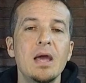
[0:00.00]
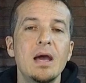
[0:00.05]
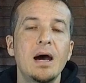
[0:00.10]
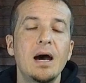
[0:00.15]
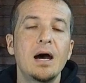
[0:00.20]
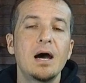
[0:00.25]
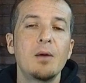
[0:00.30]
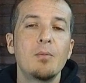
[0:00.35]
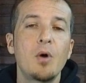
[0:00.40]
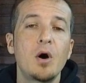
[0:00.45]

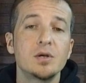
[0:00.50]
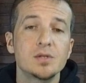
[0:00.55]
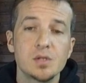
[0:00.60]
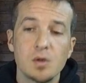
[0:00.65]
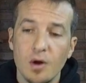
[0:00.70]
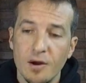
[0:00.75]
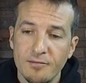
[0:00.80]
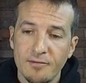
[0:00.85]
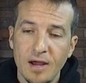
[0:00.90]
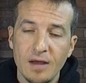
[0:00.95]
Um, also,
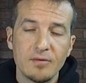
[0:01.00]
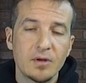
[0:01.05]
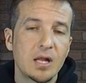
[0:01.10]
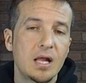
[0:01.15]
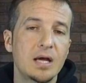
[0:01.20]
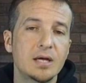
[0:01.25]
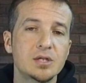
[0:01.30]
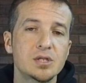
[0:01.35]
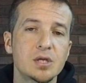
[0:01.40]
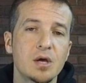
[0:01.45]
our 5
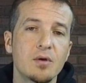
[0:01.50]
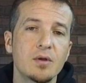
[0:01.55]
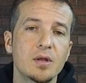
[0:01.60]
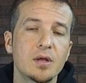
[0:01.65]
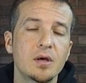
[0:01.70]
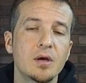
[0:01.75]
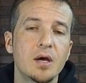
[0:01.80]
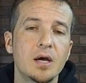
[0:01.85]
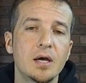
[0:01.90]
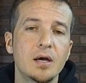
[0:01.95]
o'clock show,
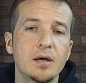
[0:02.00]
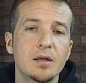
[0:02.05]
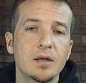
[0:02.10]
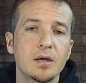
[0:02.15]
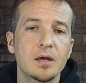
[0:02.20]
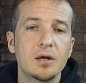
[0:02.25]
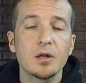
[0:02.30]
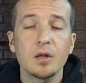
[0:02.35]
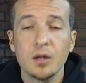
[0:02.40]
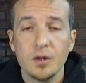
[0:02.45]
the, uh, the
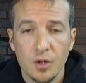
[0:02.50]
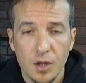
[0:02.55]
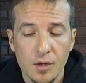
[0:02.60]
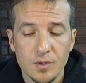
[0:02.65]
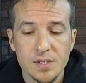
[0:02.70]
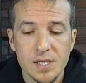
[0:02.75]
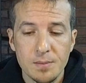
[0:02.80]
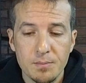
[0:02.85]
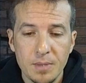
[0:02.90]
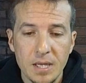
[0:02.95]

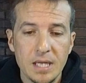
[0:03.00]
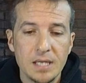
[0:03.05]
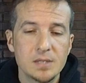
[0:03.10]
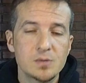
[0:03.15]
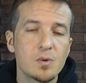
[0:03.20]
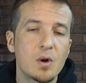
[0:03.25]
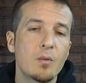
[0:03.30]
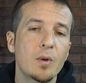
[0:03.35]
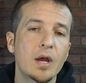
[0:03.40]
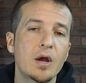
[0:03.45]
closing beat is
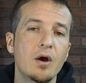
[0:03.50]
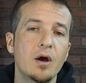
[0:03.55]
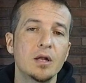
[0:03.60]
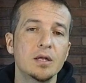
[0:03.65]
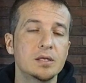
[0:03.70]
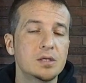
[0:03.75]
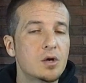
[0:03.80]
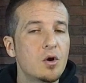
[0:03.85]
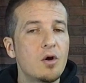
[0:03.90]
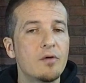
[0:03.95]
what we call
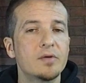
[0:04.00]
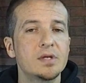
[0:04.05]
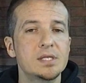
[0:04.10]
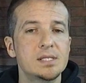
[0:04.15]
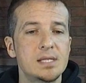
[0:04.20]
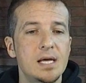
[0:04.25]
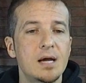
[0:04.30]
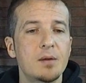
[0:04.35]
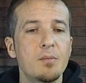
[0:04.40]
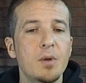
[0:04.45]
it, to go over the
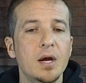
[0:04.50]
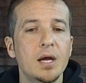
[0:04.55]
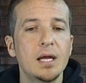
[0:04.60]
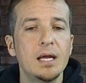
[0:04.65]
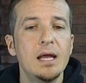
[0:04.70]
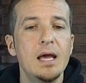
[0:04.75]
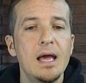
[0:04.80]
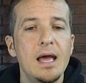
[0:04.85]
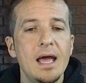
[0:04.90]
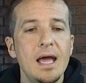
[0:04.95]
stock market.